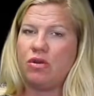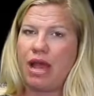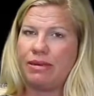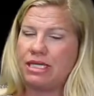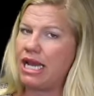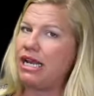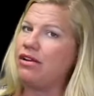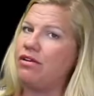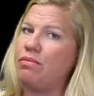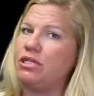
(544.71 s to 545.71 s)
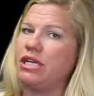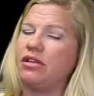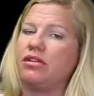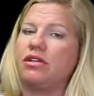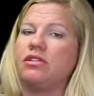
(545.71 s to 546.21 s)
habitat area of
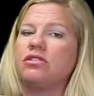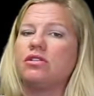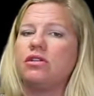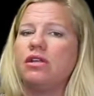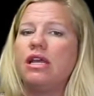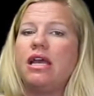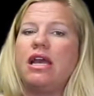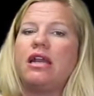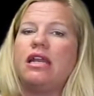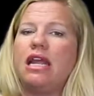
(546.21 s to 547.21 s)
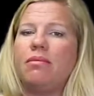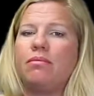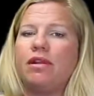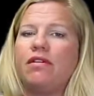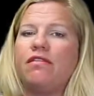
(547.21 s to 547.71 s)
particular concern
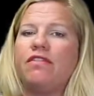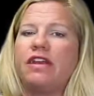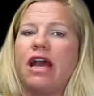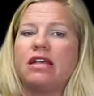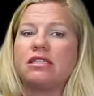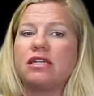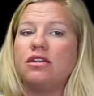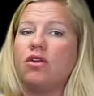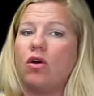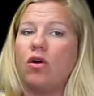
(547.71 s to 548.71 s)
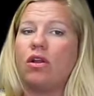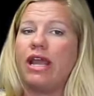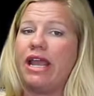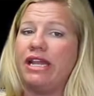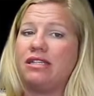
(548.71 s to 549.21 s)
named Viosca Knoll
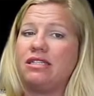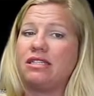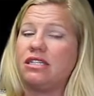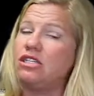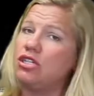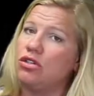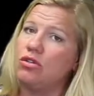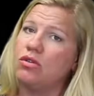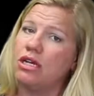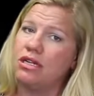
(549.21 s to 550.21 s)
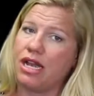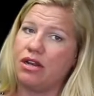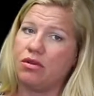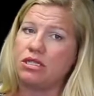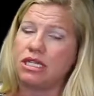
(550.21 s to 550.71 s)

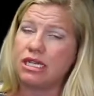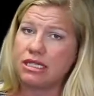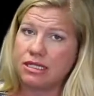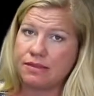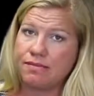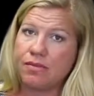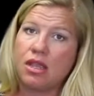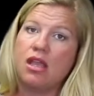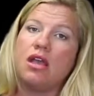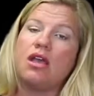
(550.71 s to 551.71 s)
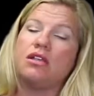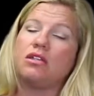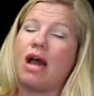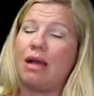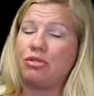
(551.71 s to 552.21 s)
862-906.
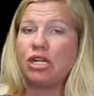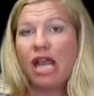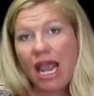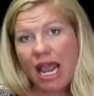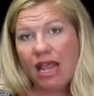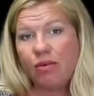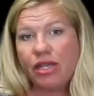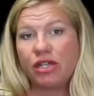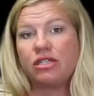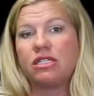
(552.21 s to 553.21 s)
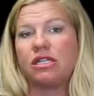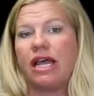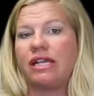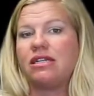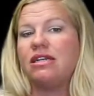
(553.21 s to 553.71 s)
So option A, we could
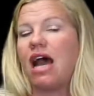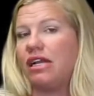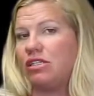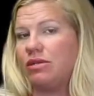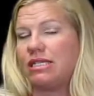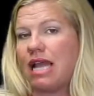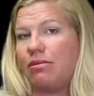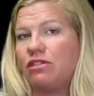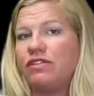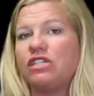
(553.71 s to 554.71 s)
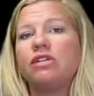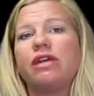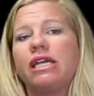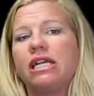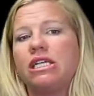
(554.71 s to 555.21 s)
select not to establish fishing
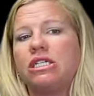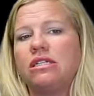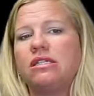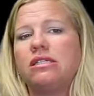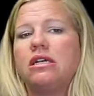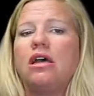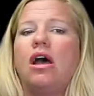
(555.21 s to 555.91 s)
regulations.